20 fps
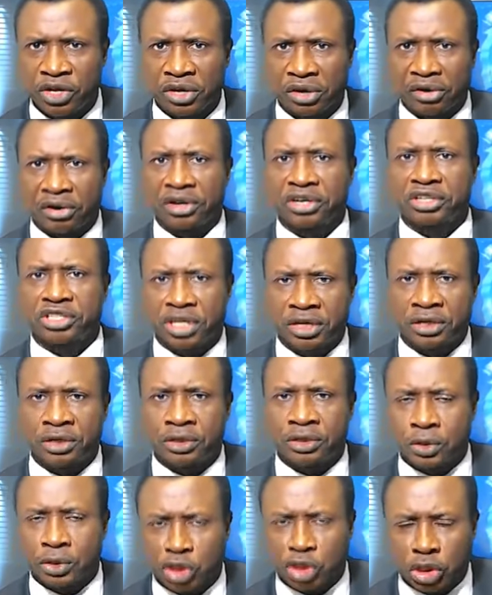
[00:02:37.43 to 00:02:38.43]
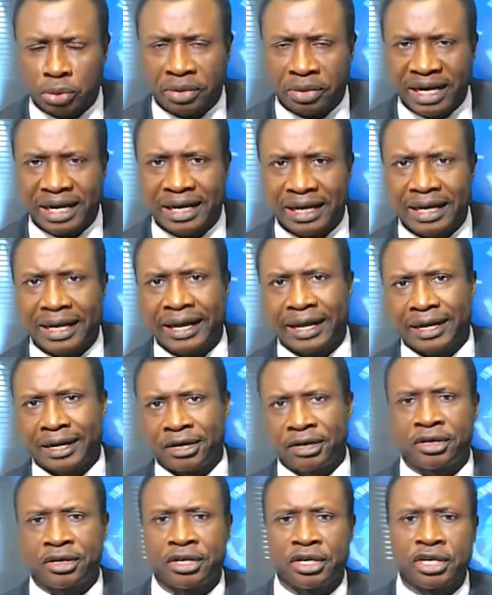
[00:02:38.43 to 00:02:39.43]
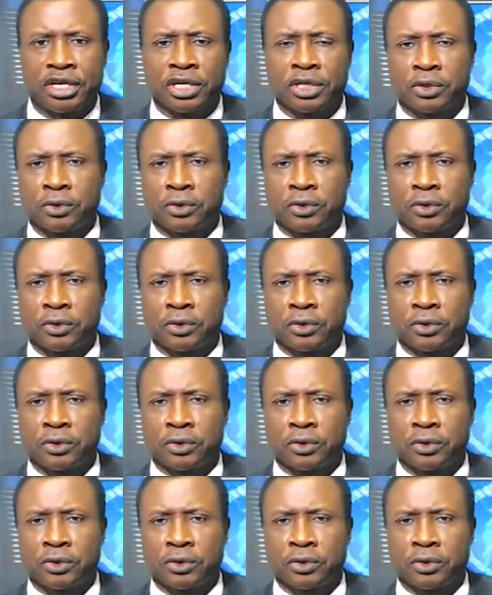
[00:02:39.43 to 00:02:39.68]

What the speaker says: return to Somaliland